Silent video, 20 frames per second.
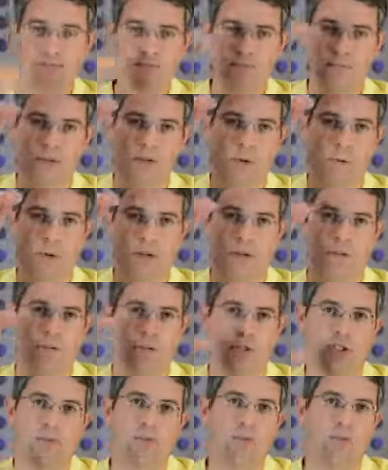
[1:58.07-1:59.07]
So we
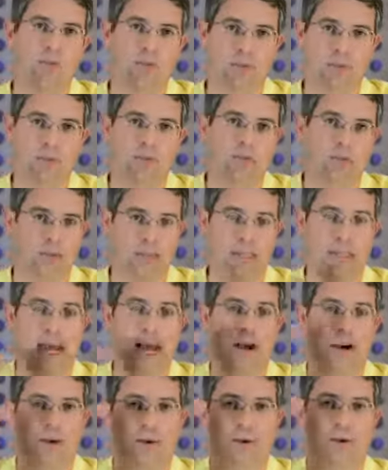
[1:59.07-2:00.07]
will show you
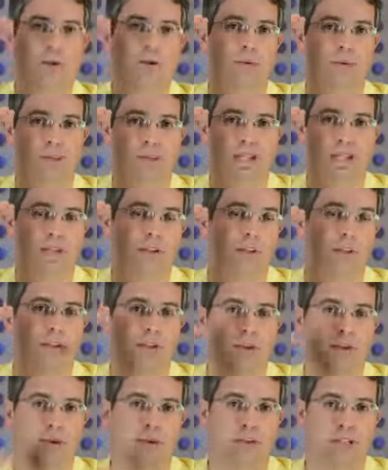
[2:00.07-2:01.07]
now, Google will let you
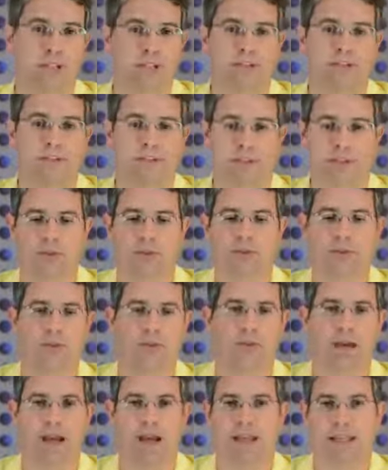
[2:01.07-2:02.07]
download a list of links
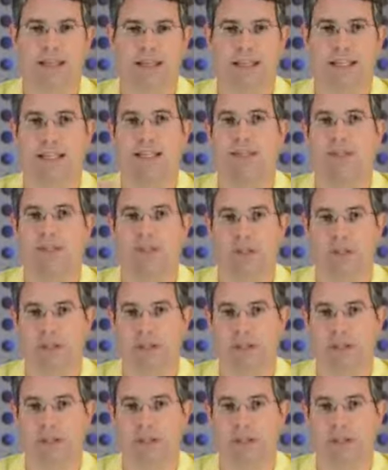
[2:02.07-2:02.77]
sorted by the date that we